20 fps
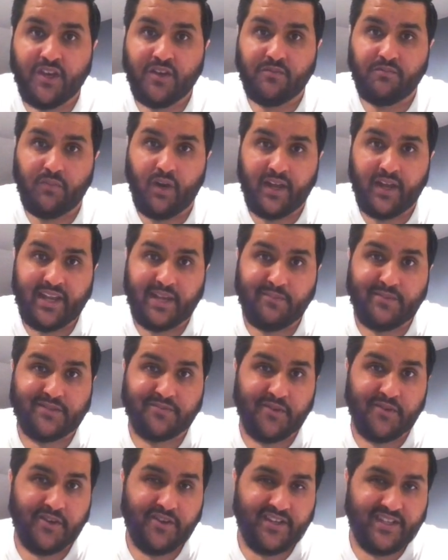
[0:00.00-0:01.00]
My name is
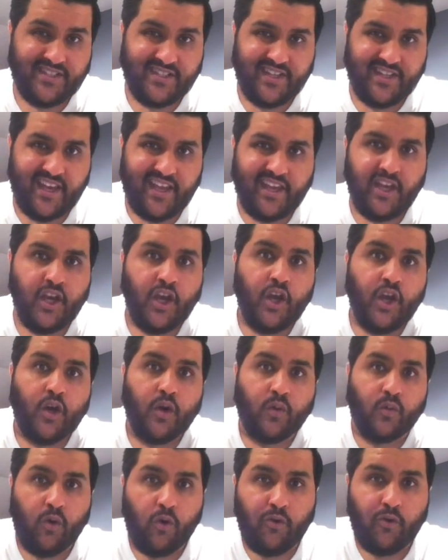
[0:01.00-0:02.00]
Mo, and today
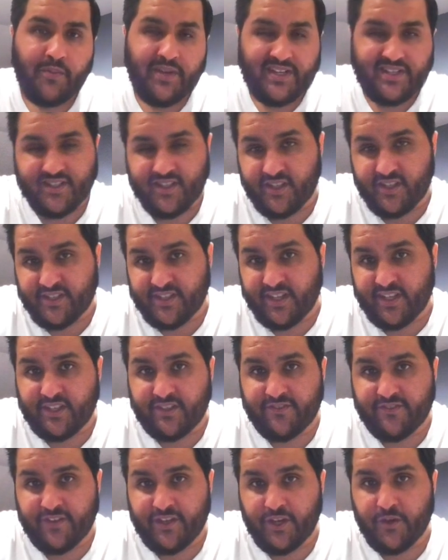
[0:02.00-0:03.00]
what we'll be discussing in
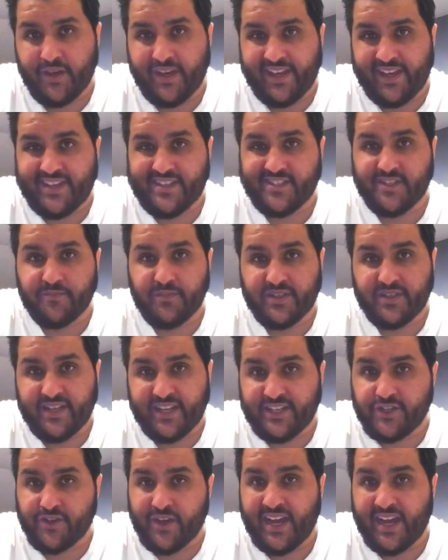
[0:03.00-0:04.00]
this video is the
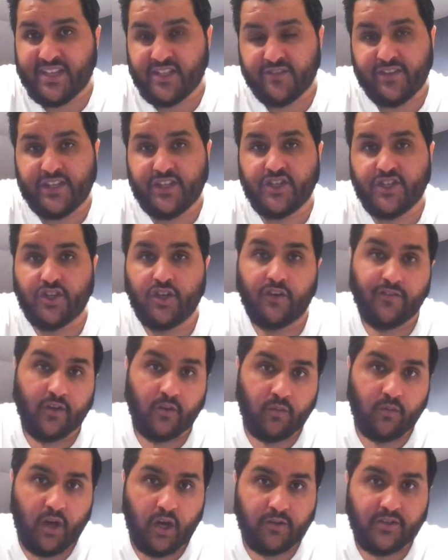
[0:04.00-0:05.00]
potential activation of
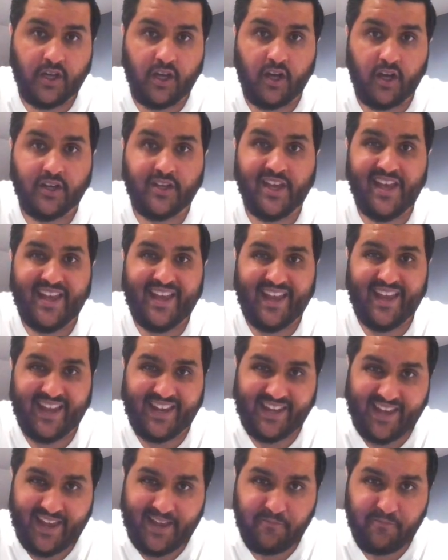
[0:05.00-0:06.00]
your wildcard
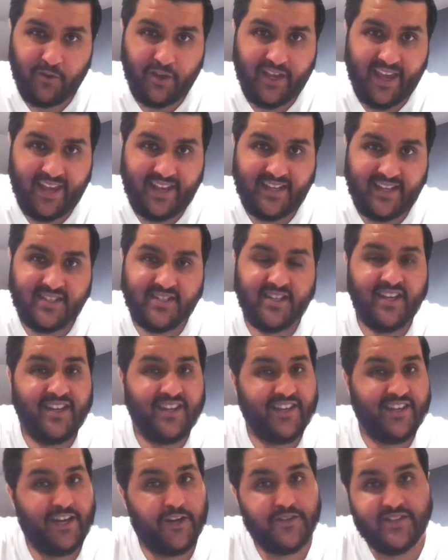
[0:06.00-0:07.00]
in Game Week 8.
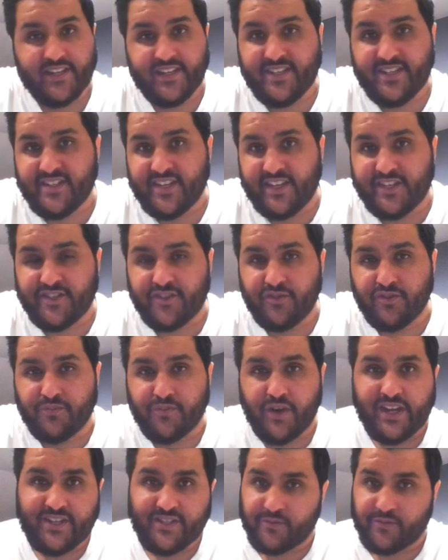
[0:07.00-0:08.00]
Now, it's the international
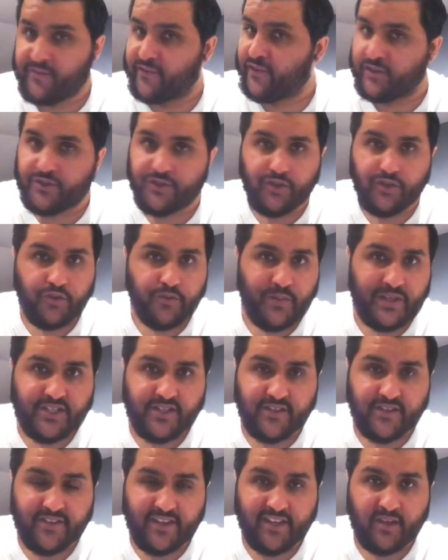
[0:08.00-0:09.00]
break, so we've got 2 weeks
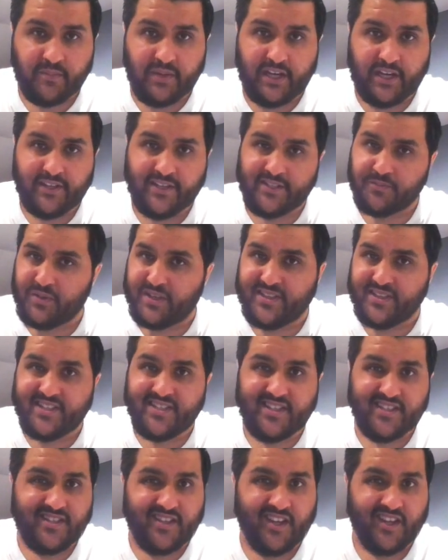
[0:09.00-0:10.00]
to think about this, but
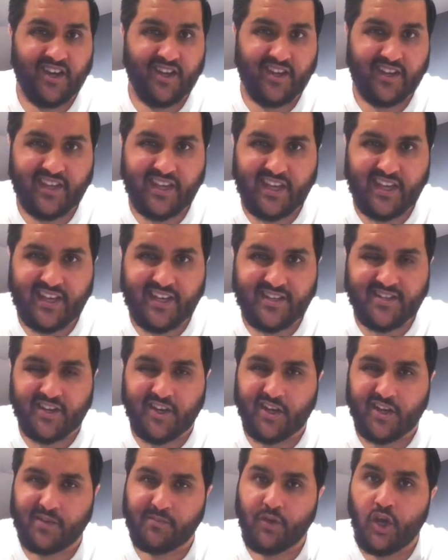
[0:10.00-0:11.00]
this is the kind of key
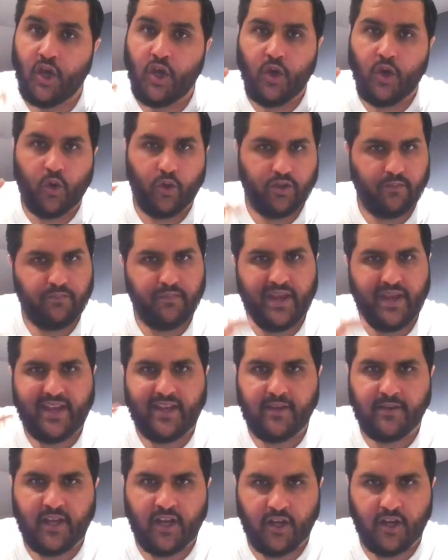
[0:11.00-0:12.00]
time or the
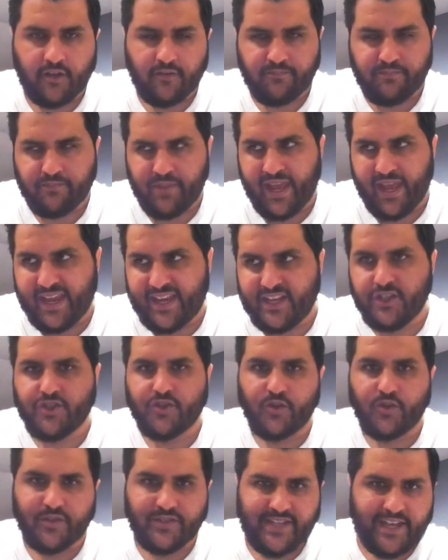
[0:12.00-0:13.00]
main kind of page
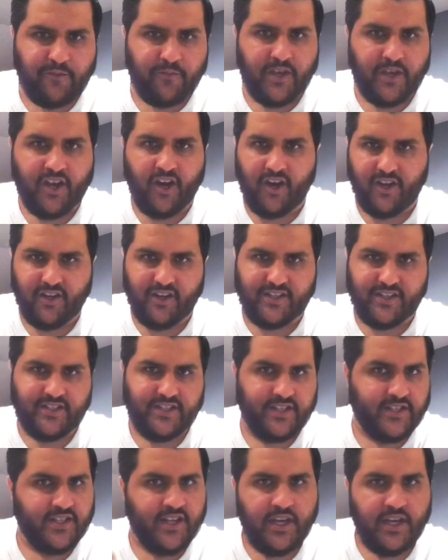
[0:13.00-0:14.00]
or date we
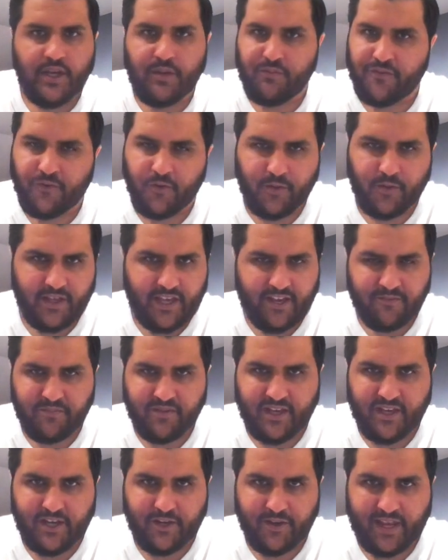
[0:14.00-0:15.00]
highlighted before the
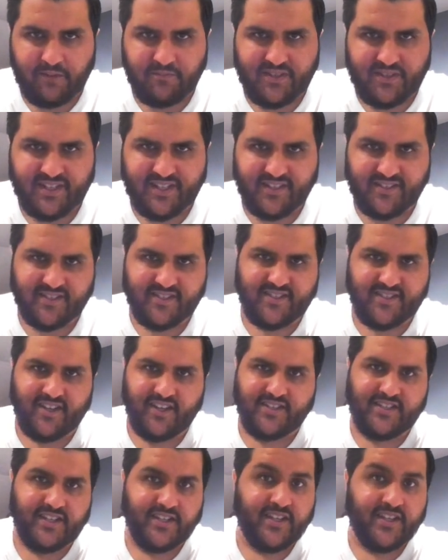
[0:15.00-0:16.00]
FPL game season
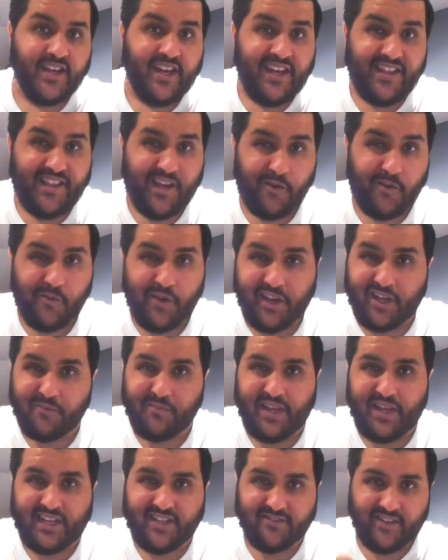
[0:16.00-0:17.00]
started that we're going to
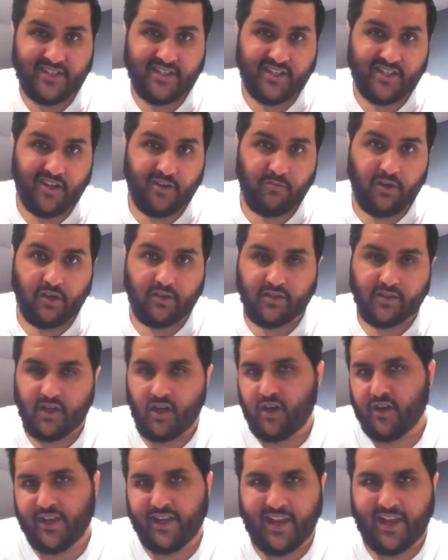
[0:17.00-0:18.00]
be activating our
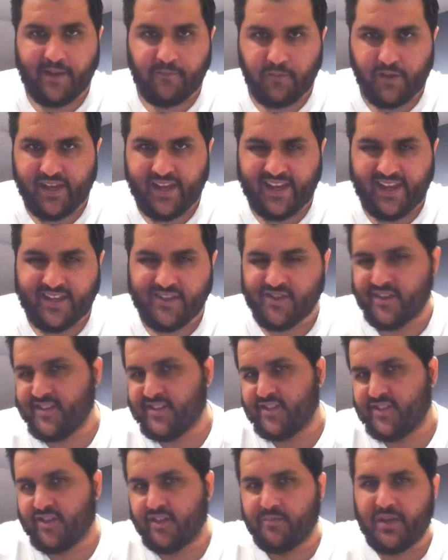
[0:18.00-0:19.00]
wildcard in Game Week 8. So
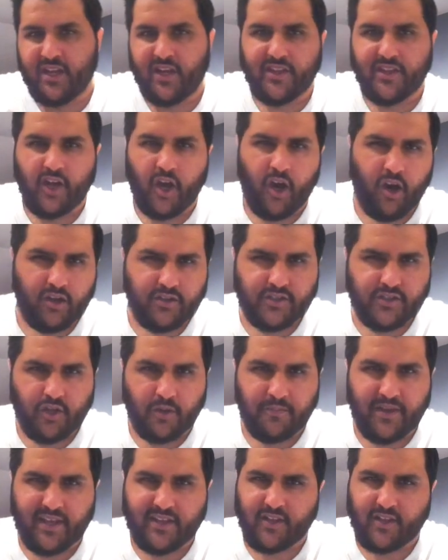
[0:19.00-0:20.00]
this is going to be like the hot
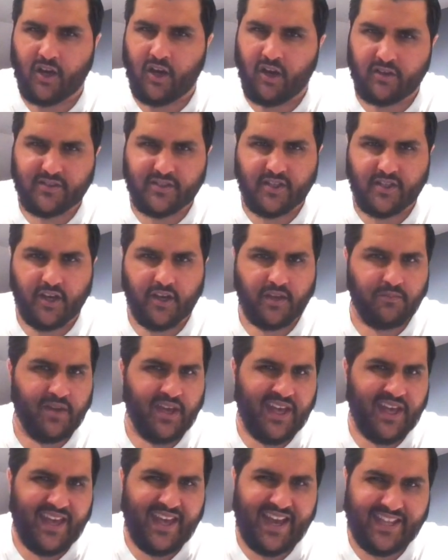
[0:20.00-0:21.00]
topic, the hot time,
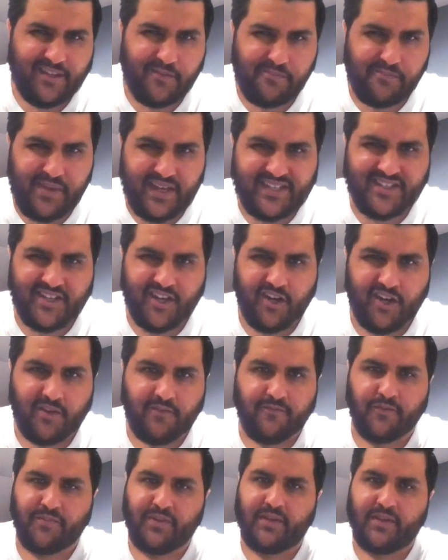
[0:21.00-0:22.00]
and the best
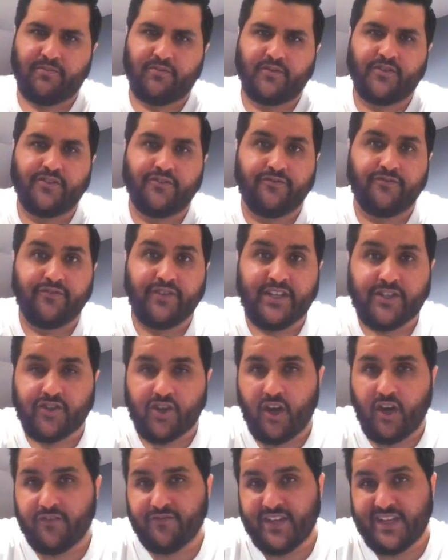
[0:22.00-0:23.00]
time for people to
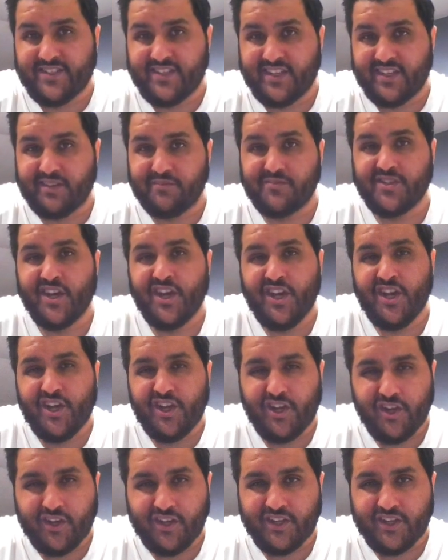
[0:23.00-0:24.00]
redraft their teams,
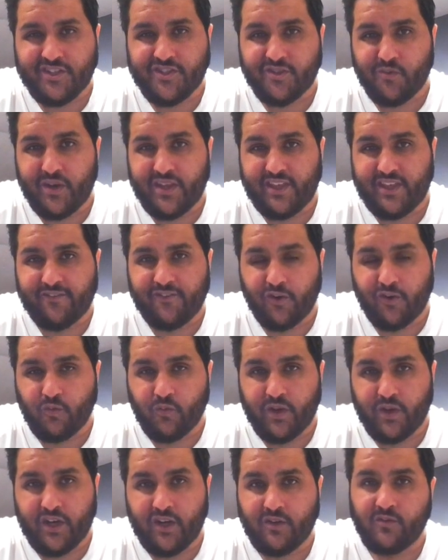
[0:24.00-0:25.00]
look into where they've gone
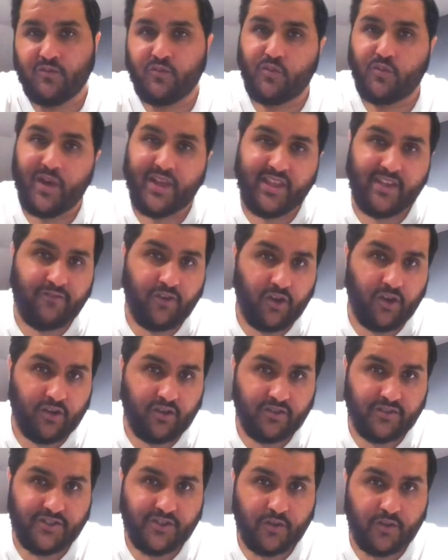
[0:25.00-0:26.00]
well, where they've not
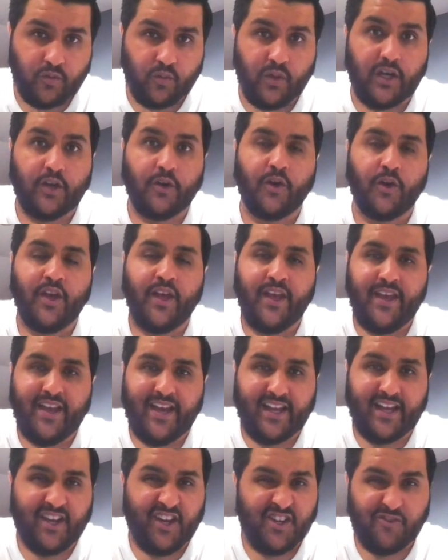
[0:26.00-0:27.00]
gone so well,
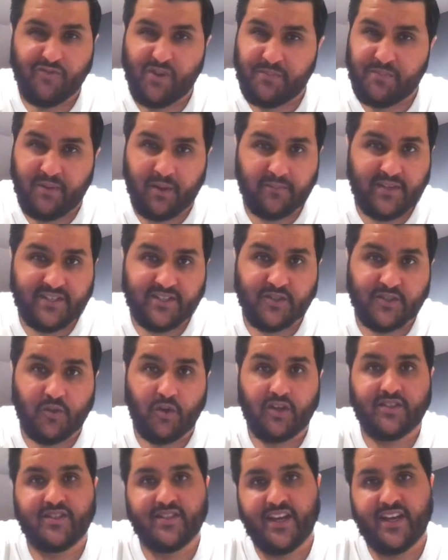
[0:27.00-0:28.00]
and kind of rip up their
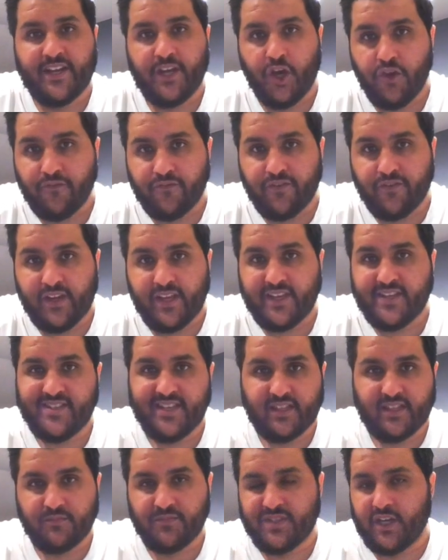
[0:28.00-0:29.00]
squads and hopefully
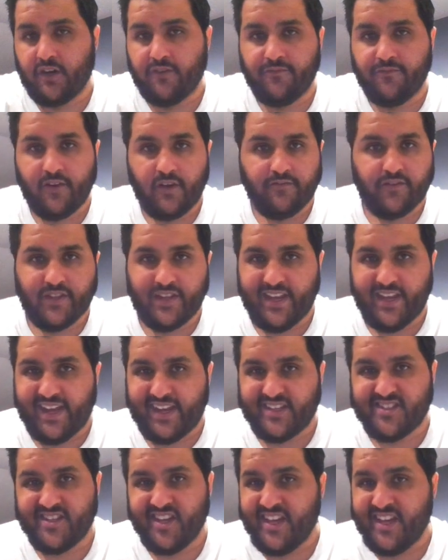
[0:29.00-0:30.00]
set themselves up for the
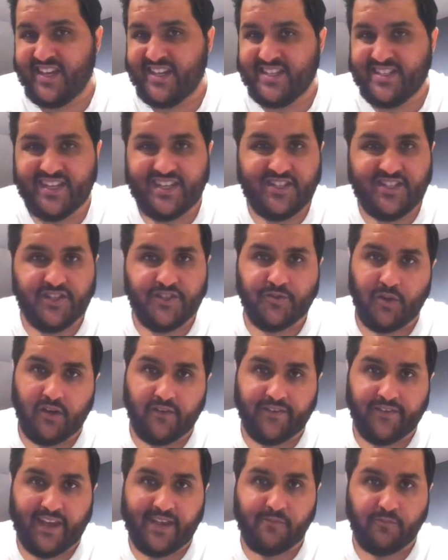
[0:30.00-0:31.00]
next 10 to
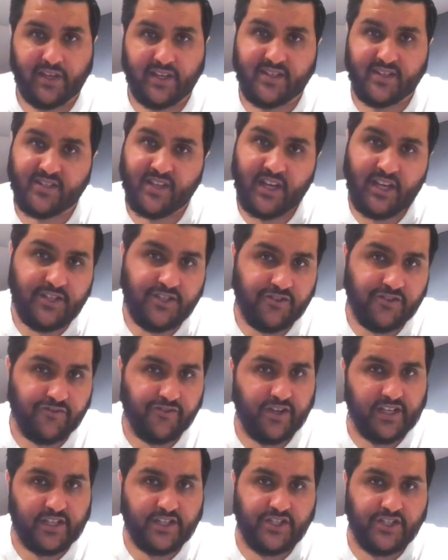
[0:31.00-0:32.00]
12 game weeks to
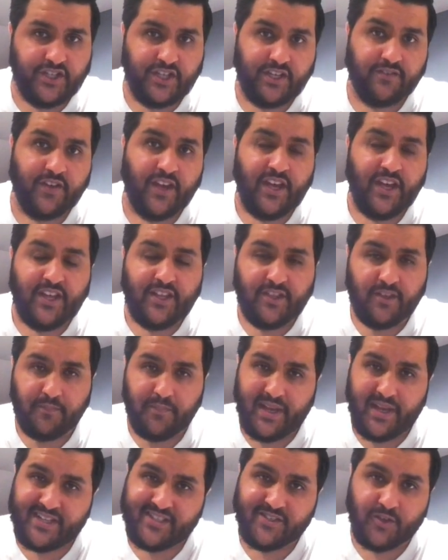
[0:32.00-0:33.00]
really achieve the
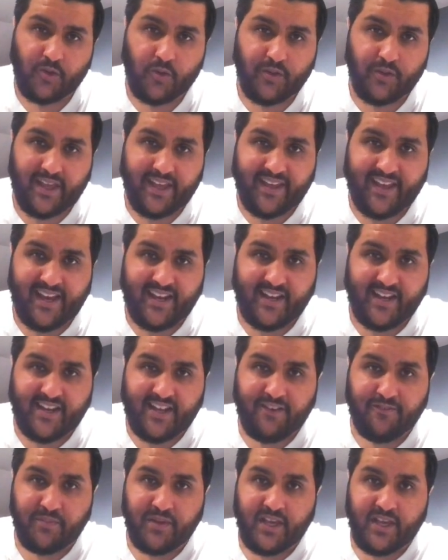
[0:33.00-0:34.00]
best score they can in
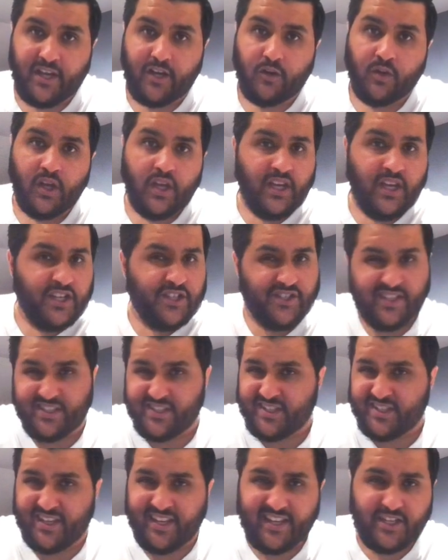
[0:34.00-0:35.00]
FPL. So
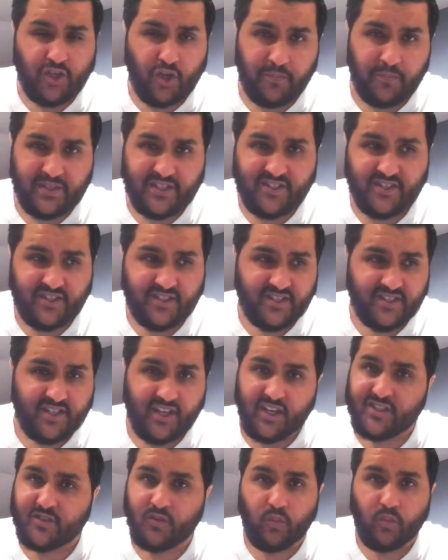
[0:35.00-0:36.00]
there's key topics to
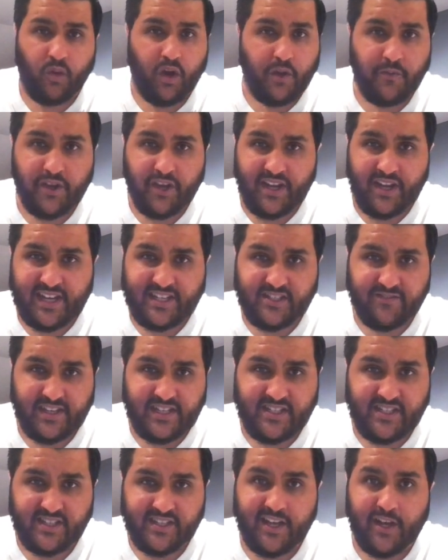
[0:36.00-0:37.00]
discuss: why we're going to
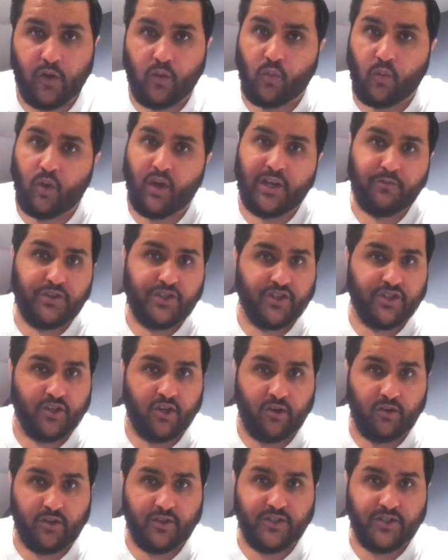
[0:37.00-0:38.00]
activate it now, why we should
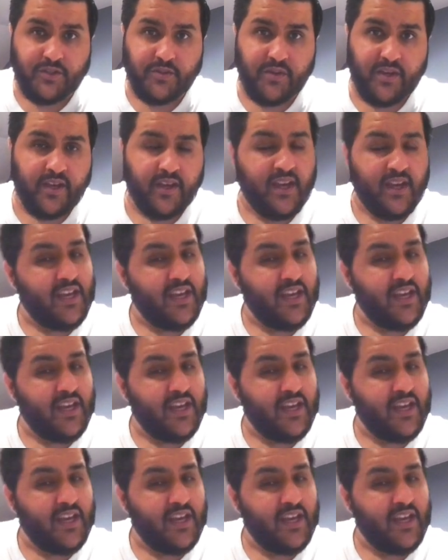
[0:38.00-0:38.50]
hold on to it,